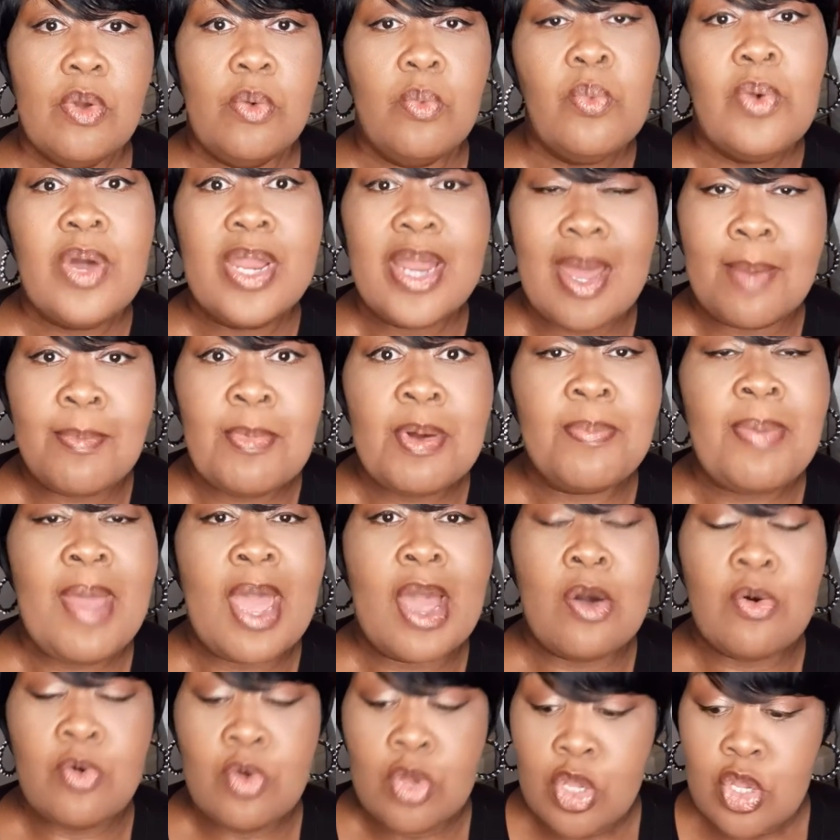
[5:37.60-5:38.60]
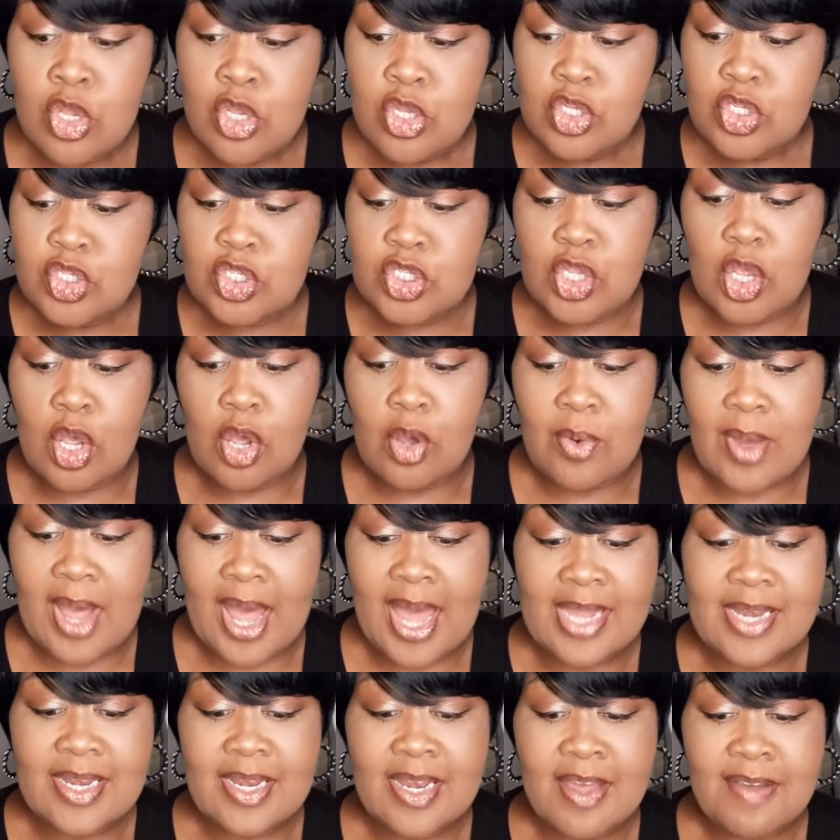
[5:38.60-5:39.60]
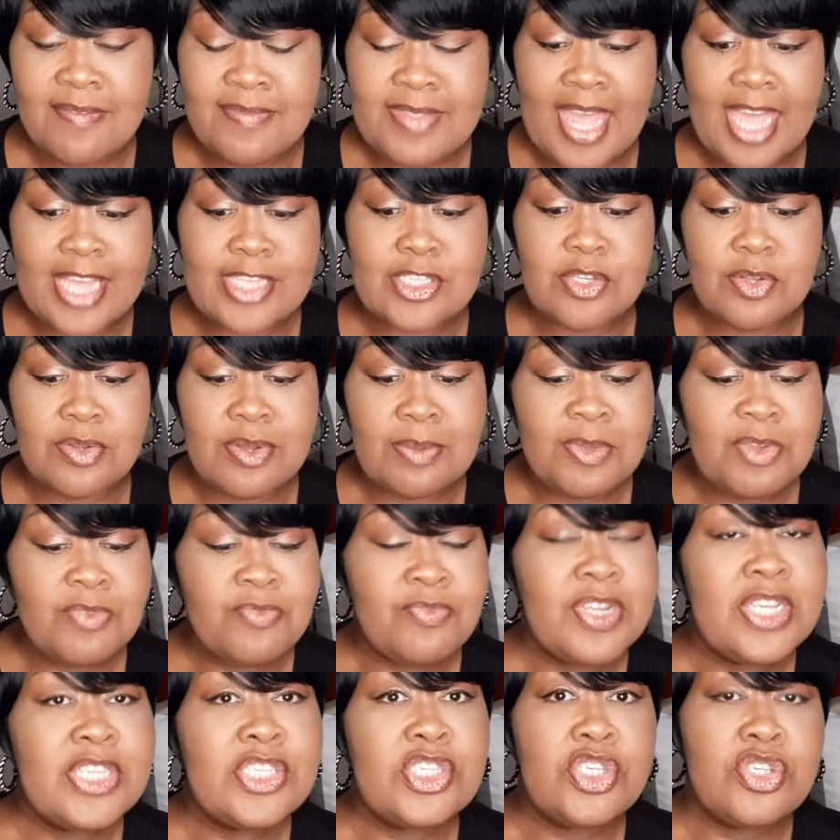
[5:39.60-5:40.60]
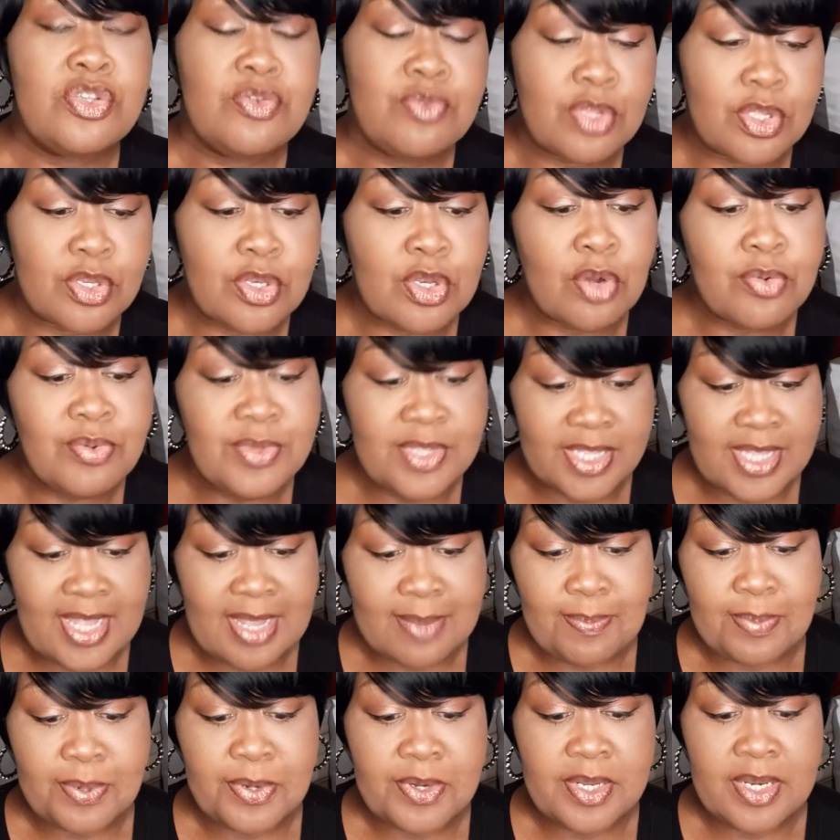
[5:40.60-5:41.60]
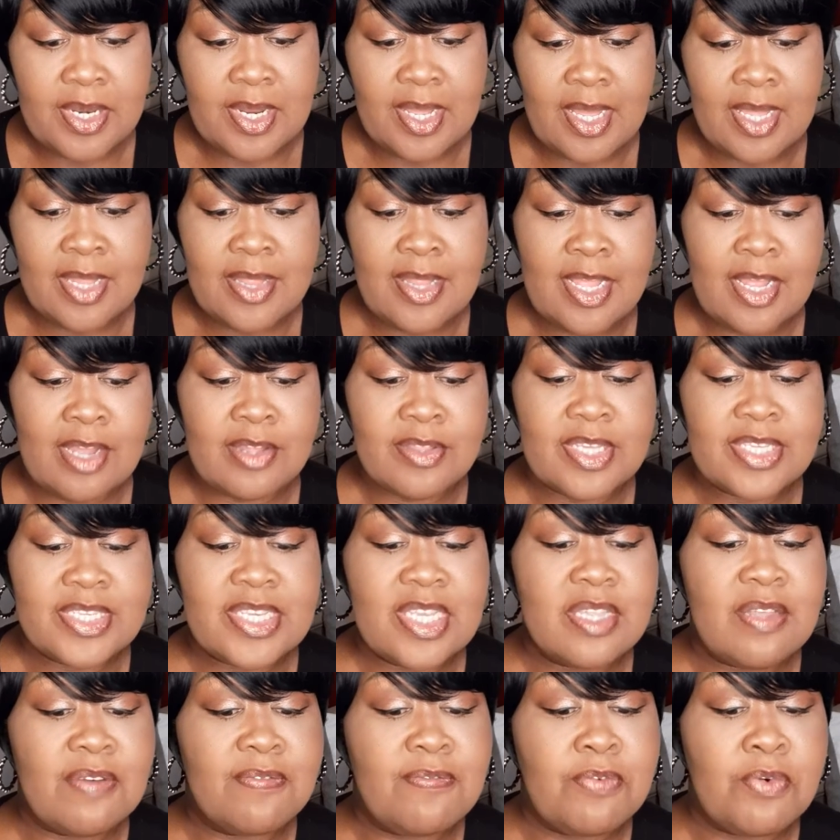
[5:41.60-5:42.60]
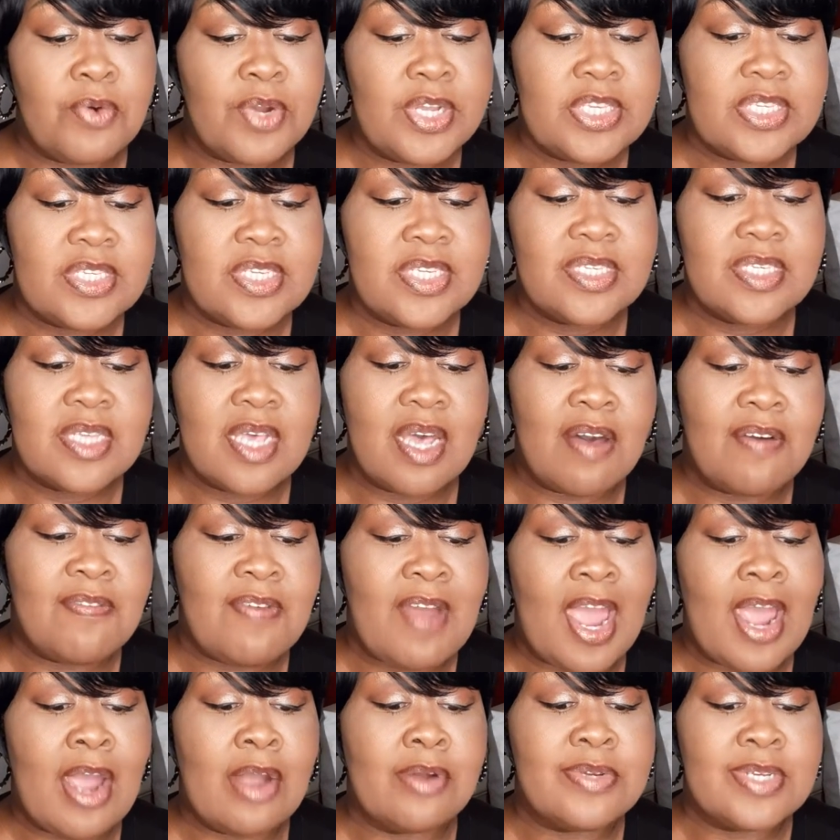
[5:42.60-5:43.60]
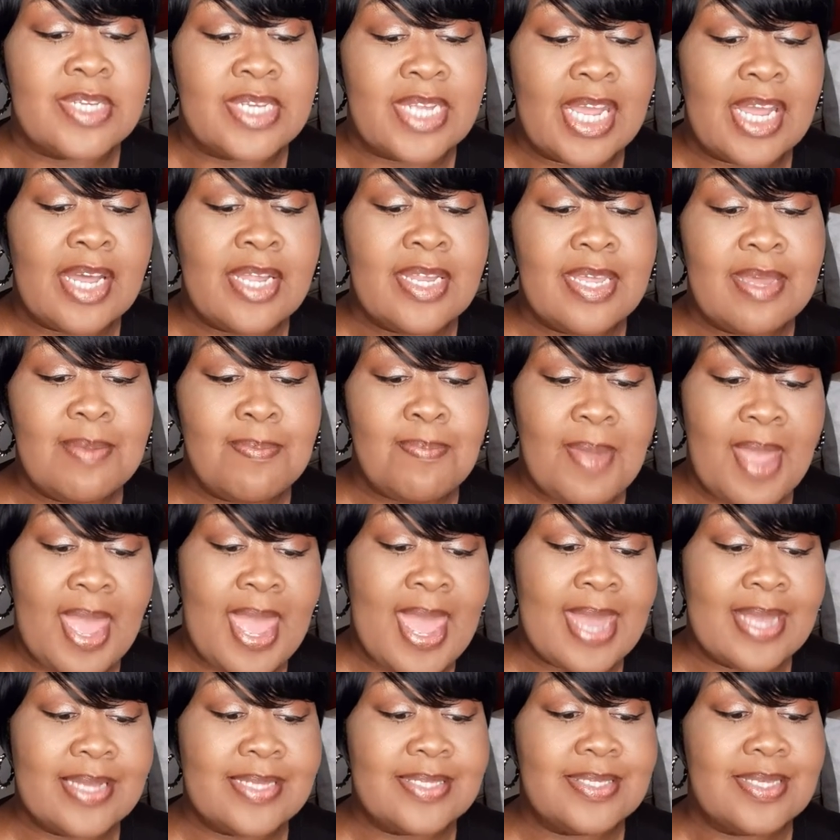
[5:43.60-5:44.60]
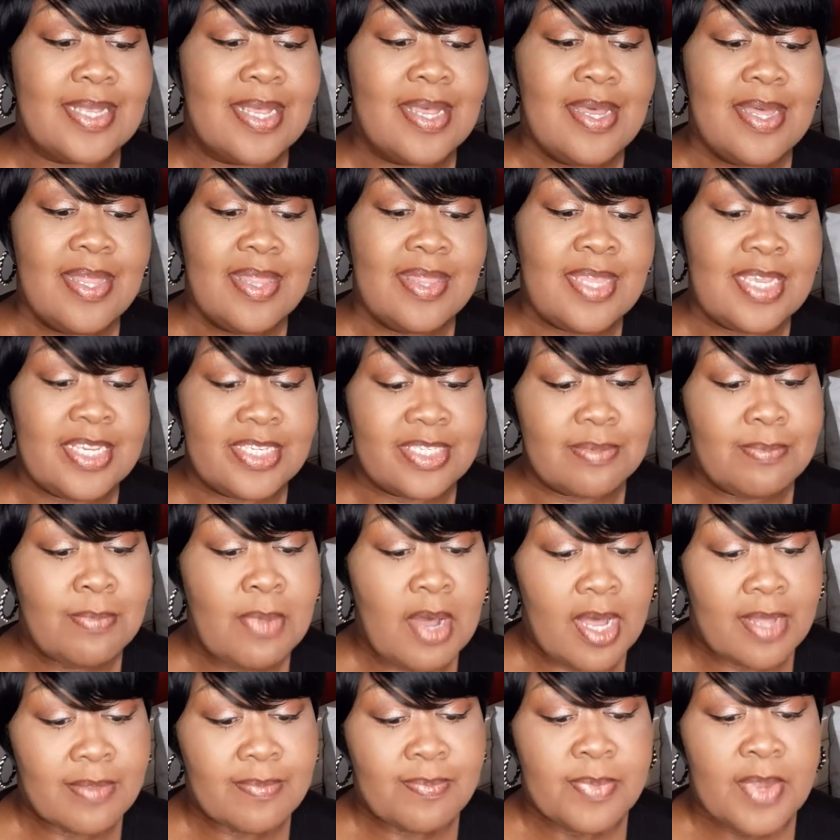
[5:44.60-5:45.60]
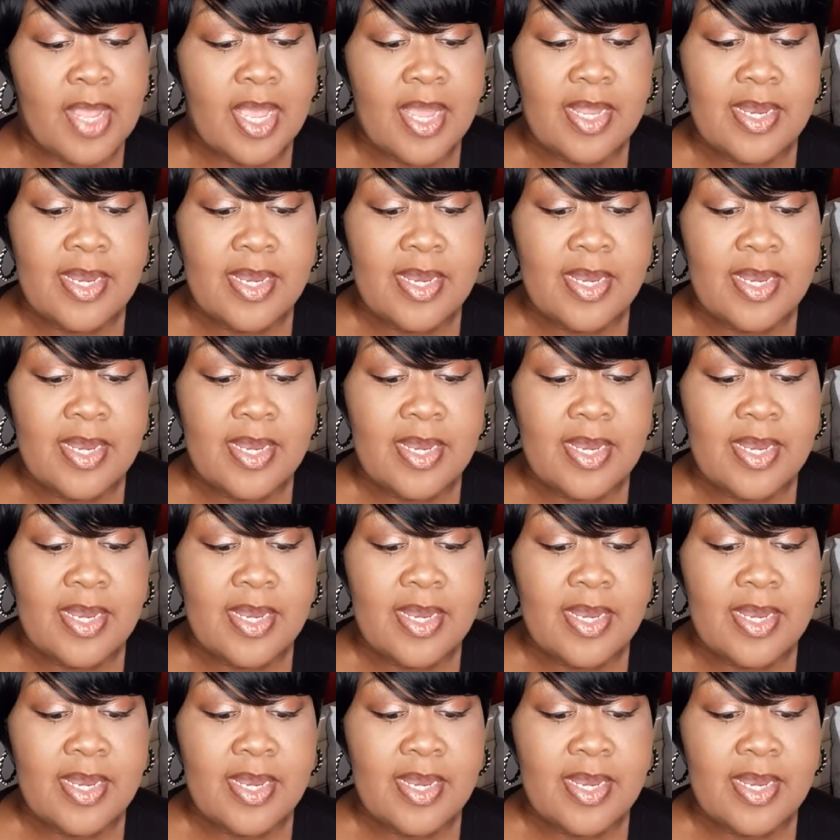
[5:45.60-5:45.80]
what I'm about. So I love that. So let me read to you the note that they put in there. They said the voices of our daily packs this month.